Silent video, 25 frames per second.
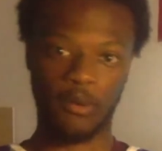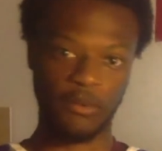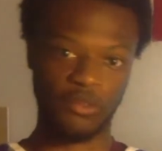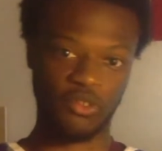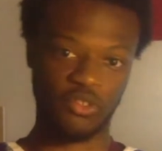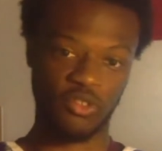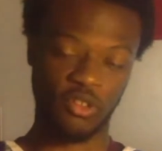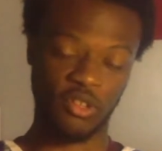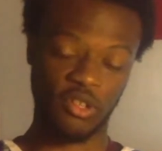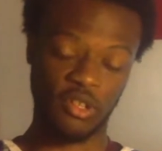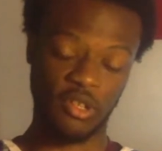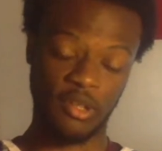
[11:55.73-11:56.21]
I'm
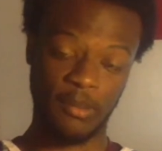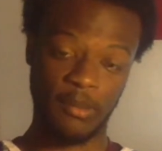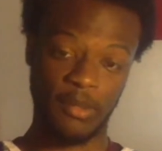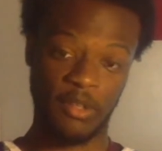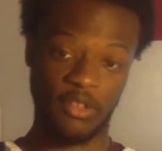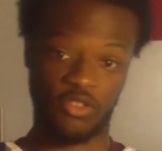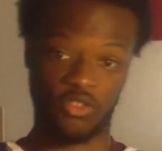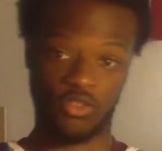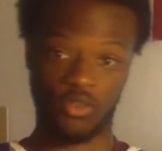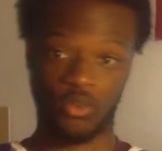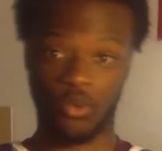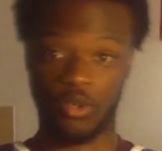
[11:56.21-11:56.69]
still on
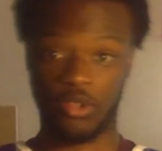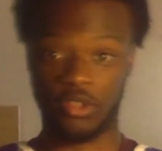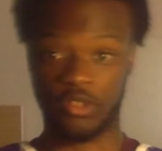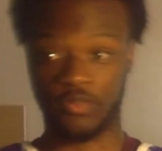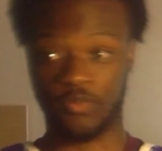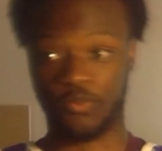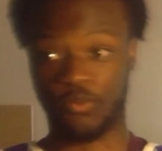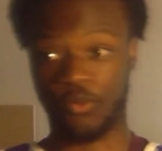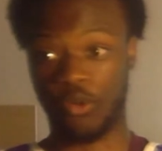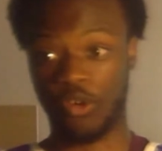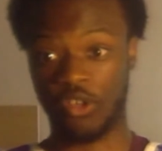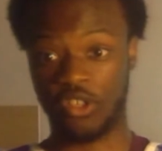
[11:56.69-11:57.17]
limited storage,
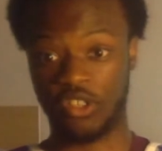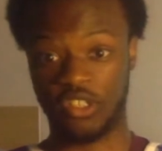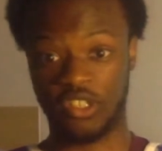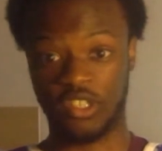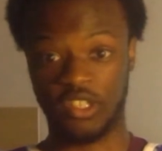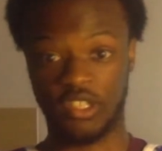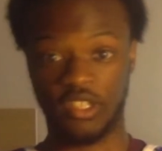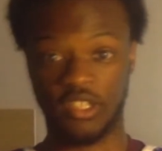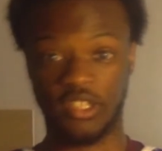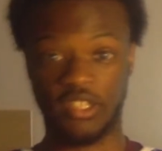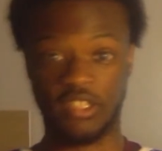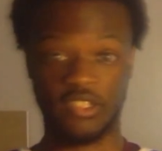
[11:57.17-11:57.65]

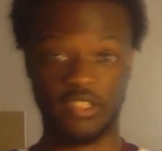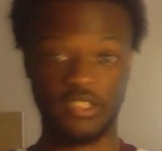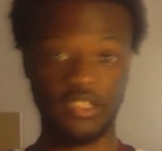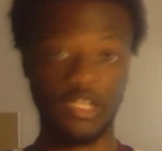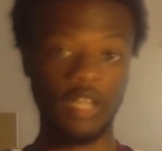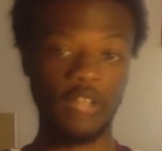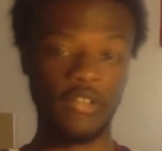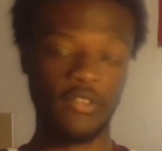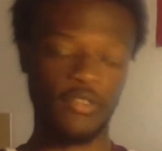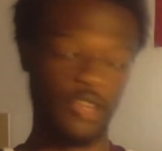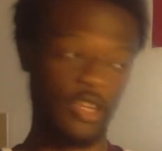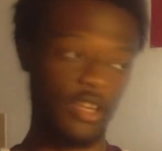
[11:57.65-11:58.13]
unfortunately. It's
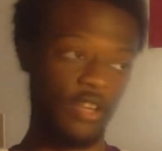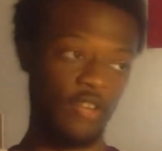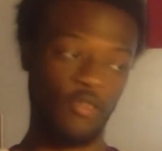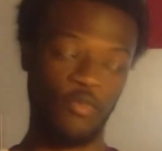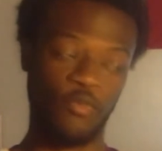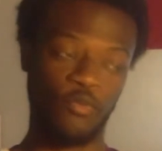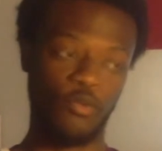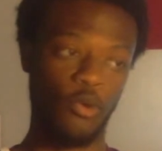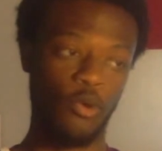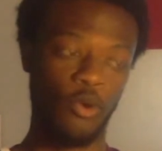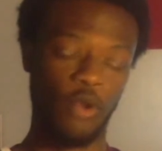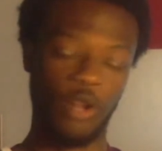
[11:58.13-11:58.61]
time to get a new
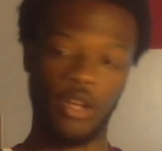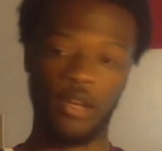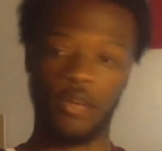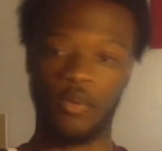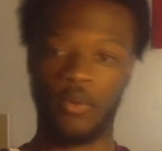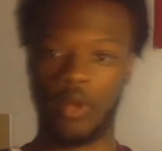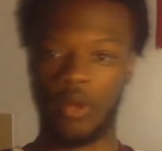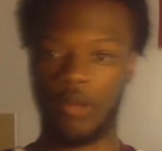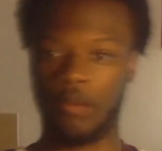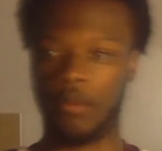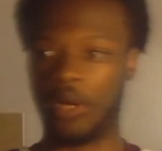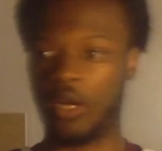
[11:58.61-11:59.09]
phone
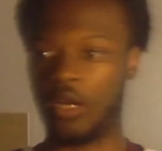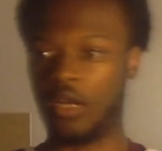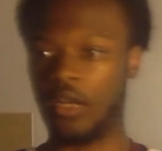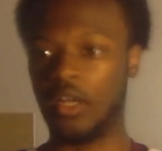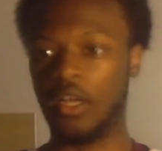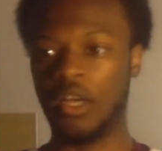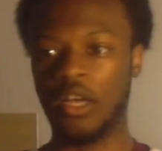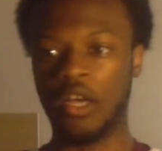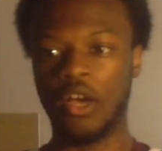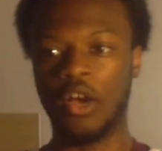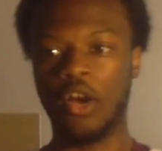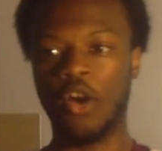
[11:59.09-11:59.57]
anyway, but
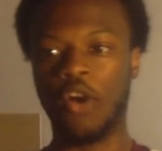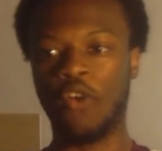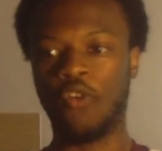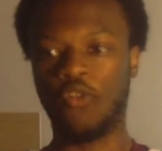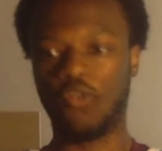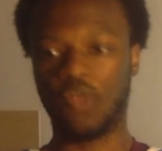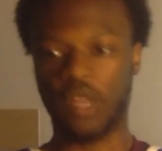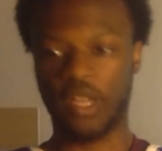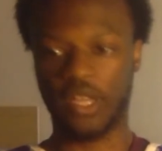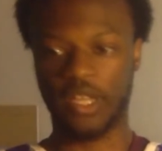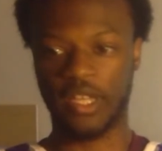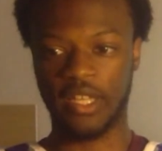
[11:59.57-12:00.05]

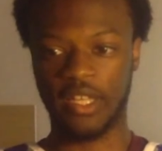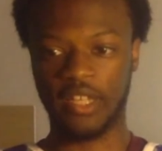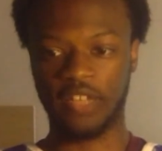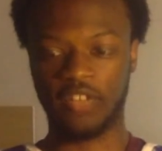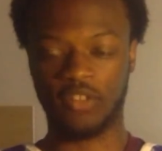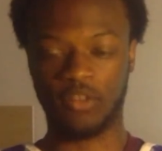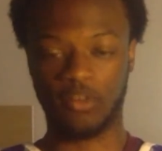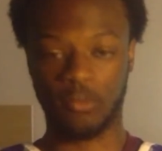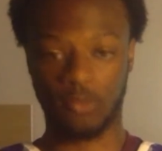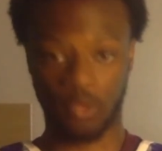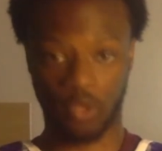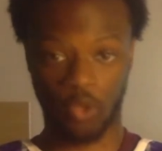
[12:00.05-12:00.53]
hopefully I can get
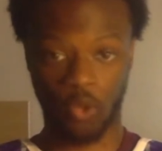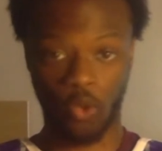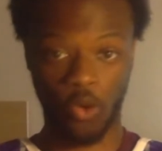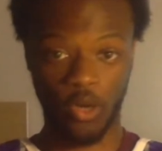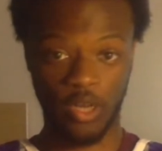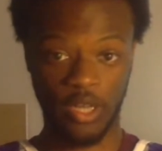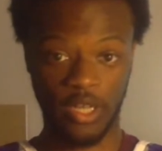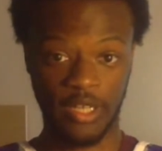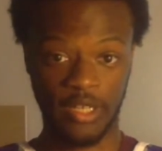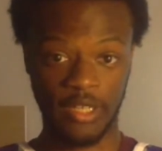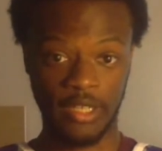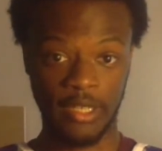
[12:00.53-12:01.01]
some
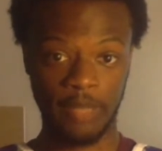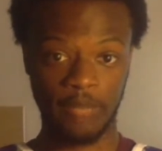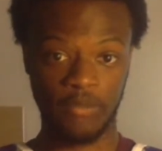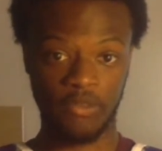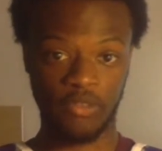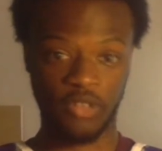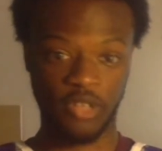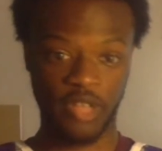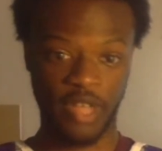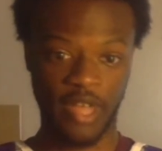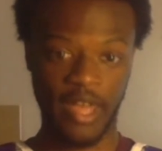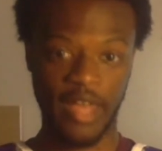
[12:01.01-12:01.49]
recording clips
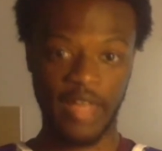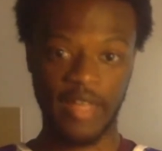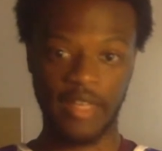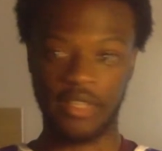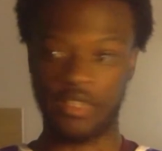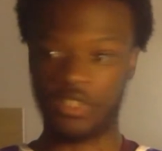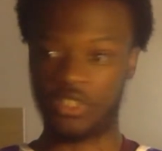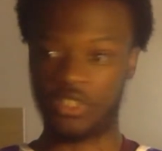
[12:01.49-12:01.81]
on that and